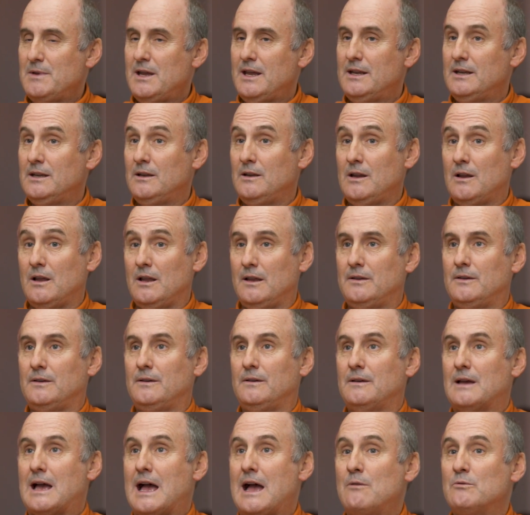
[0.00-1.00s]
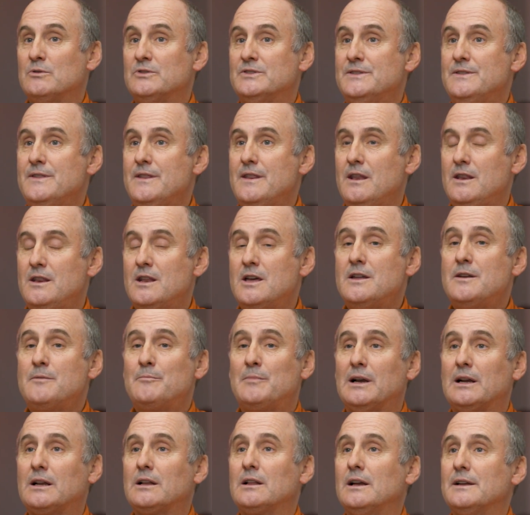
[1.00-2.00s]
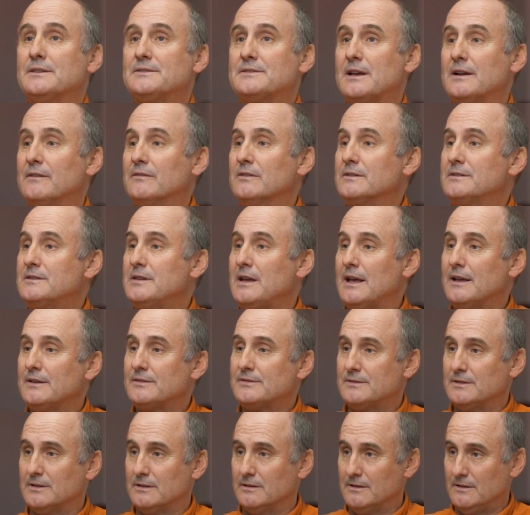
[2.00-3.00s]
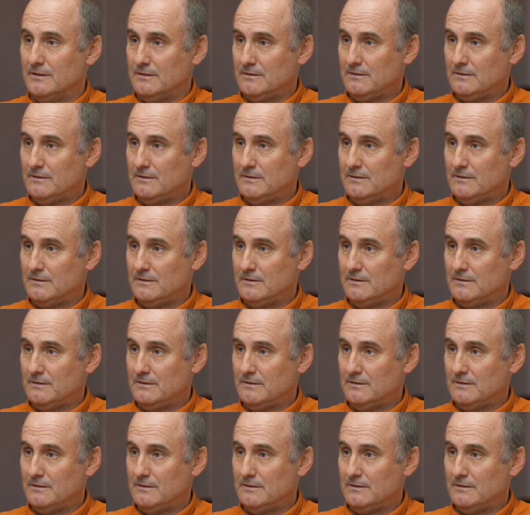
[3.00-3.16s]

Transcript: and none of my clients ever tested.